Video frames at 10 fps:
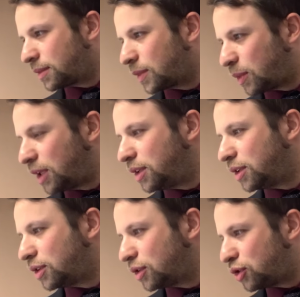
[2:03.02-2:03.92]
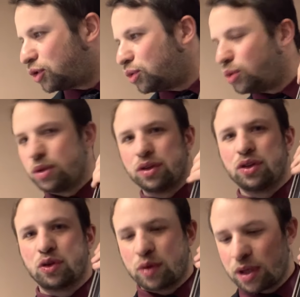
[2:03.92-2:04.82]
1, 2,
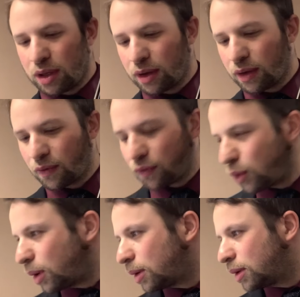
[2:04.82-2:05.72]
3, 4.